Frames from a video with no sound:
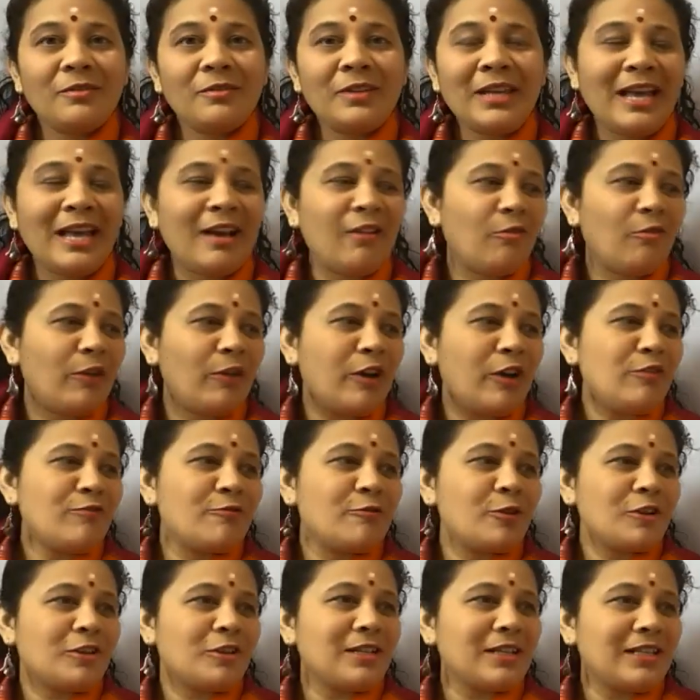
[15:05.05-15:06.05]
We have one
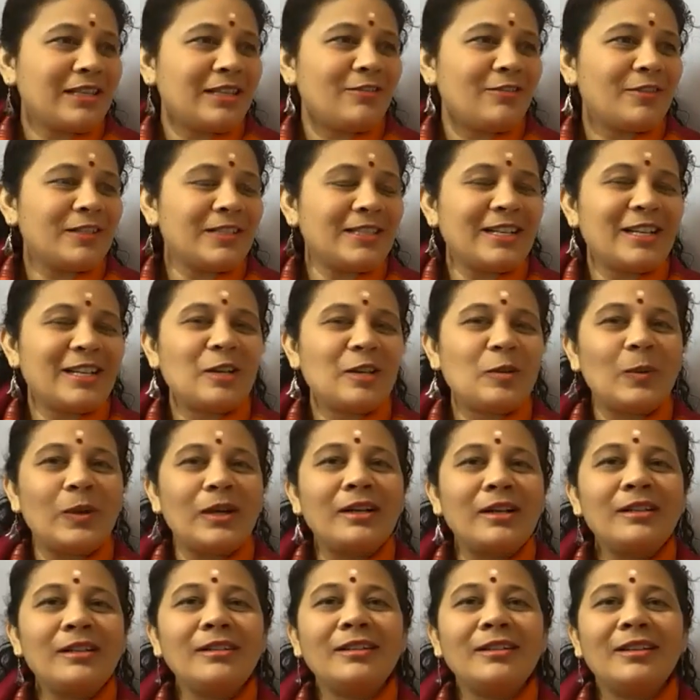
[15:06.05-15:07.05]
foot in the physical
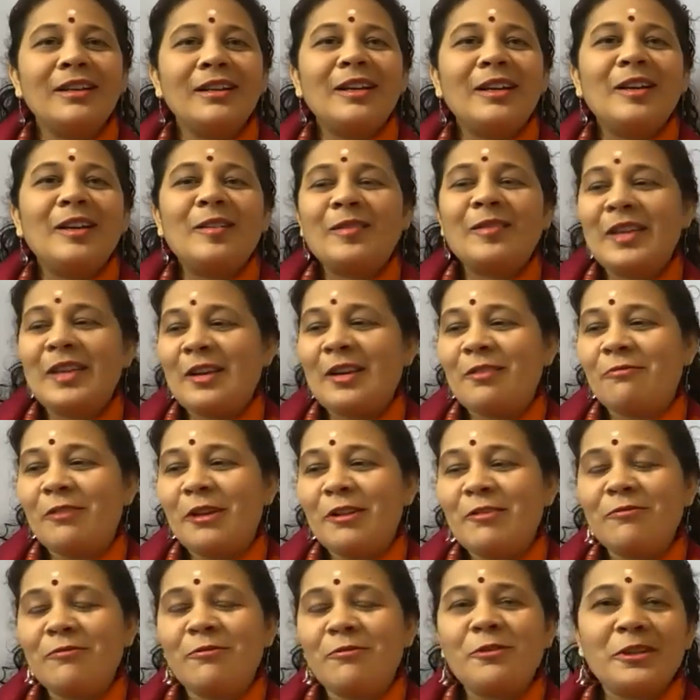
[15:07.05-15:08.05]
world, we have
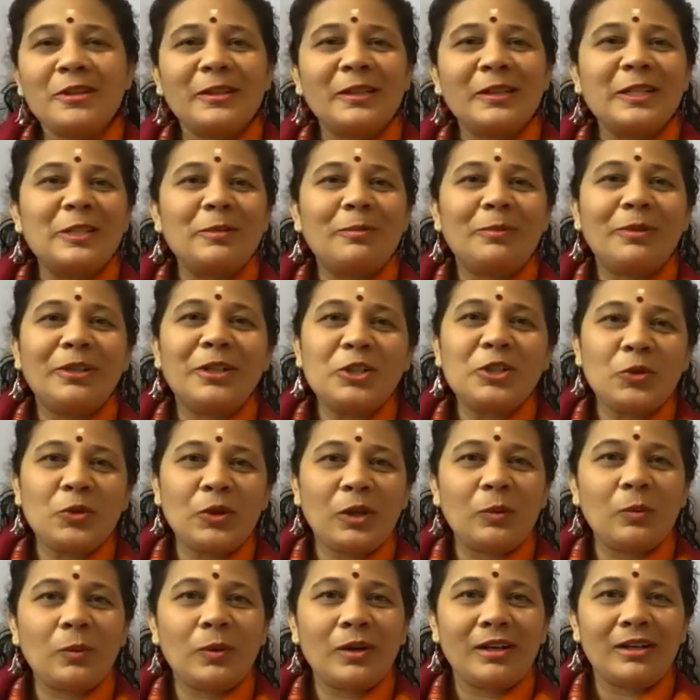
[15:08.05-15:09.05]
one foot in the
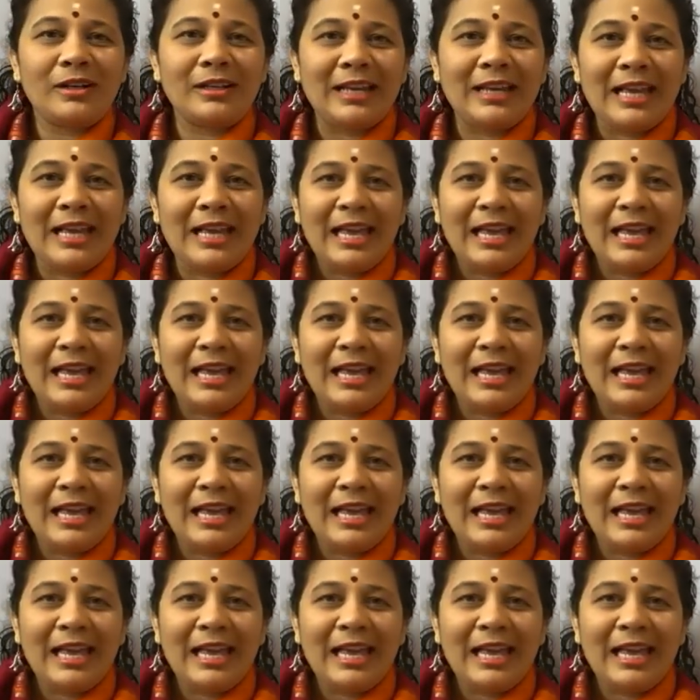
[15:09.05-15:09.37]
spiritual world.